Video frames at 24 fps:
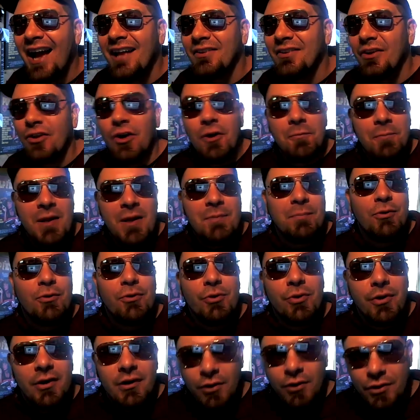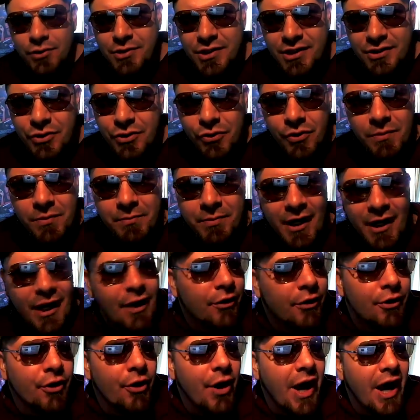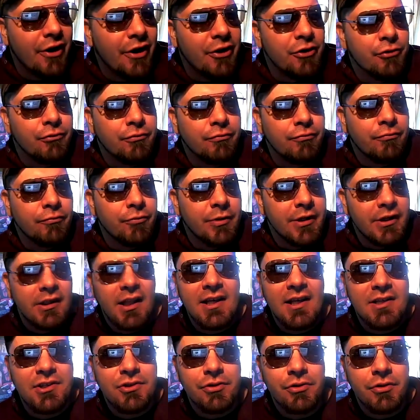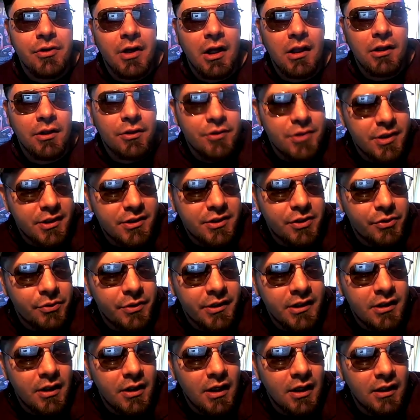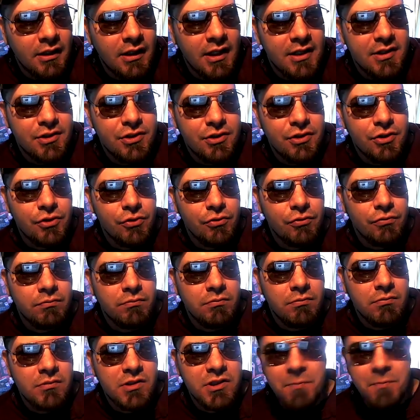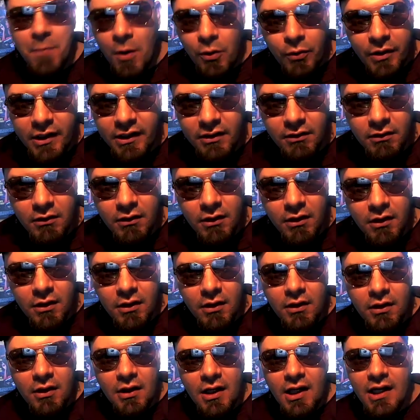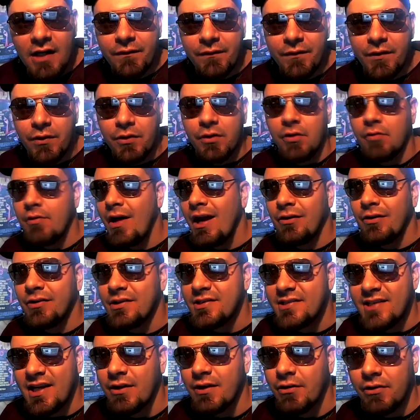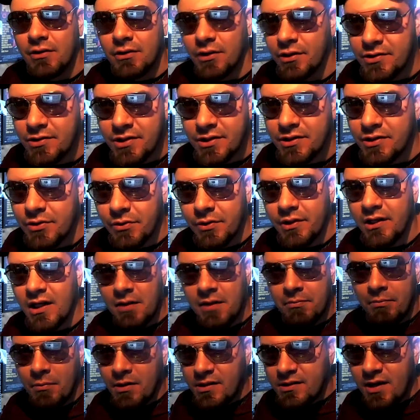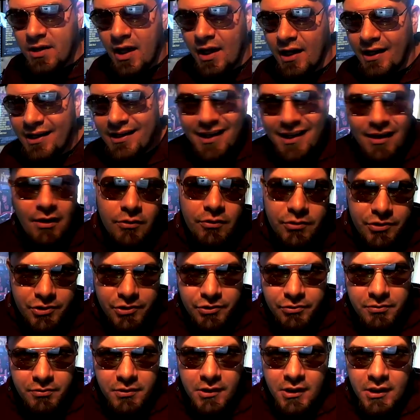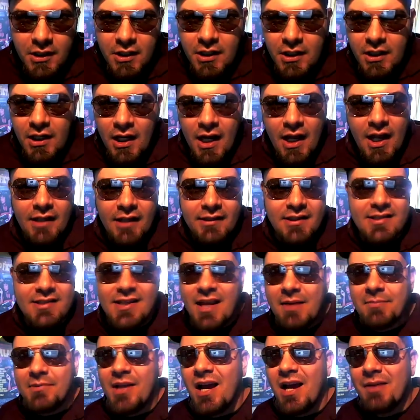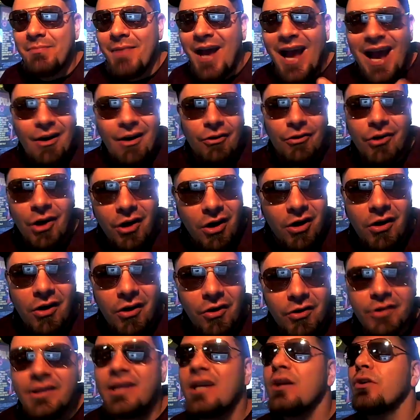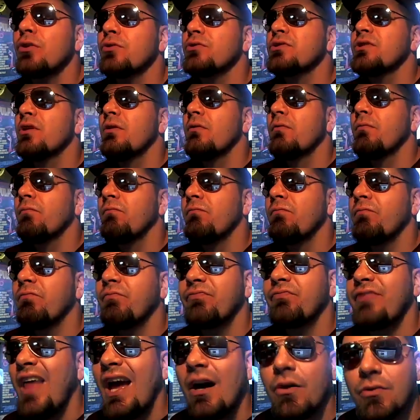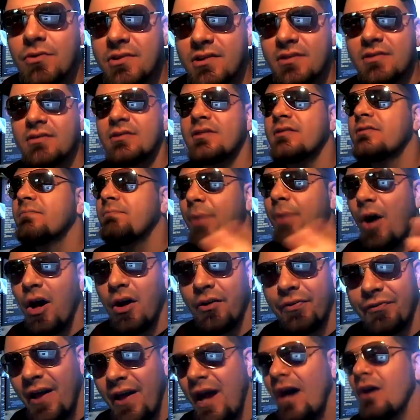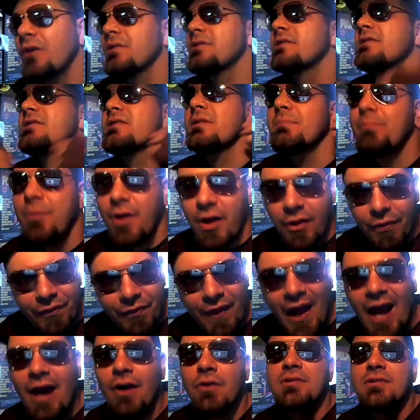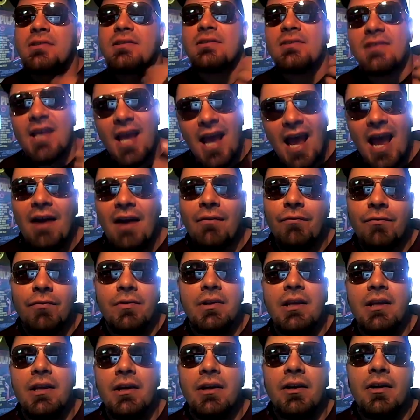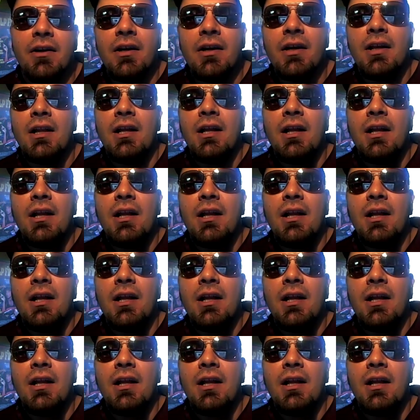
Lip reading: There are people who are allergic to it, but I don't know how you realize you're allergic to it unless you smoke it. And if you're around to say you're allergic to it, it must not have killed you. At the same time, alcohol kills thousands upon thousands every year.